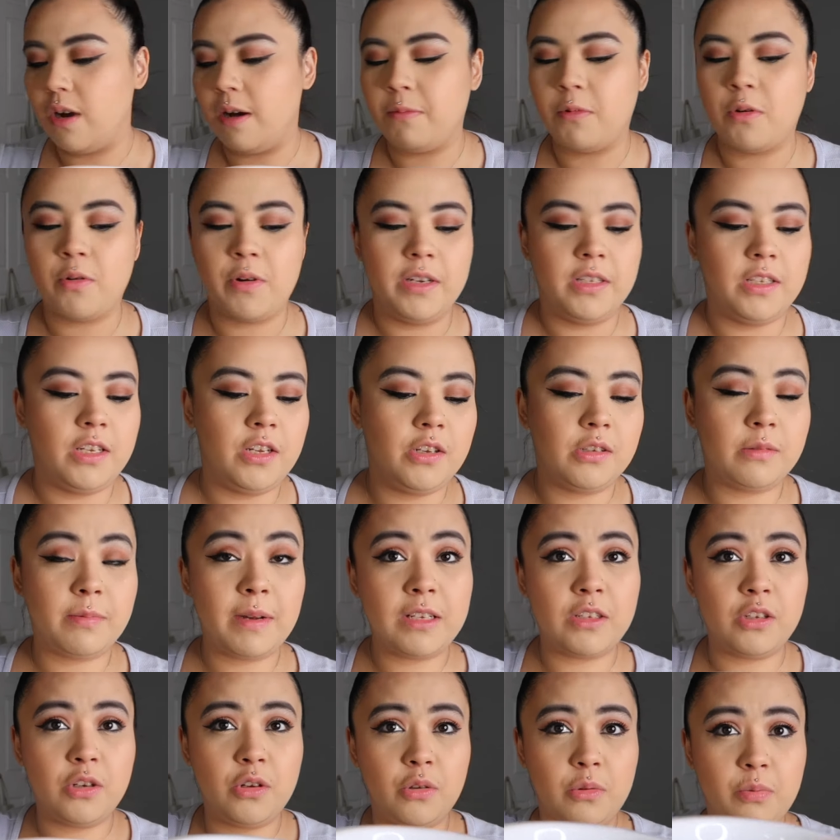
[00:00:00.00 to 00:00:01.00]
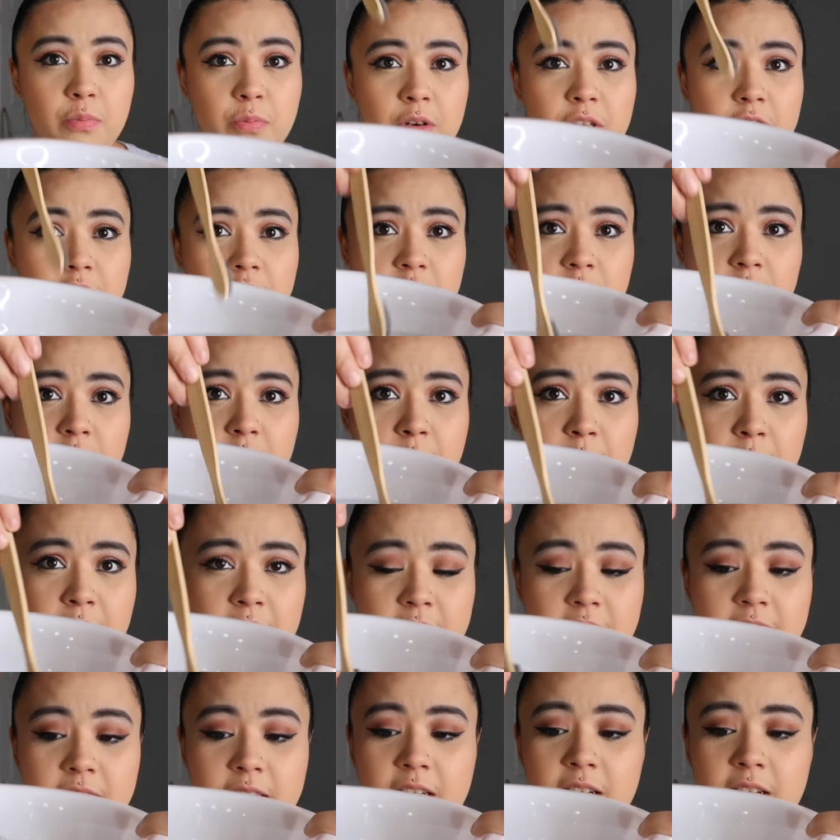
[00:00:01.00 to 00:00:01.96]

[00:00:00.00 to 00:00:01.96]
I'm going to use my toothbrush to mix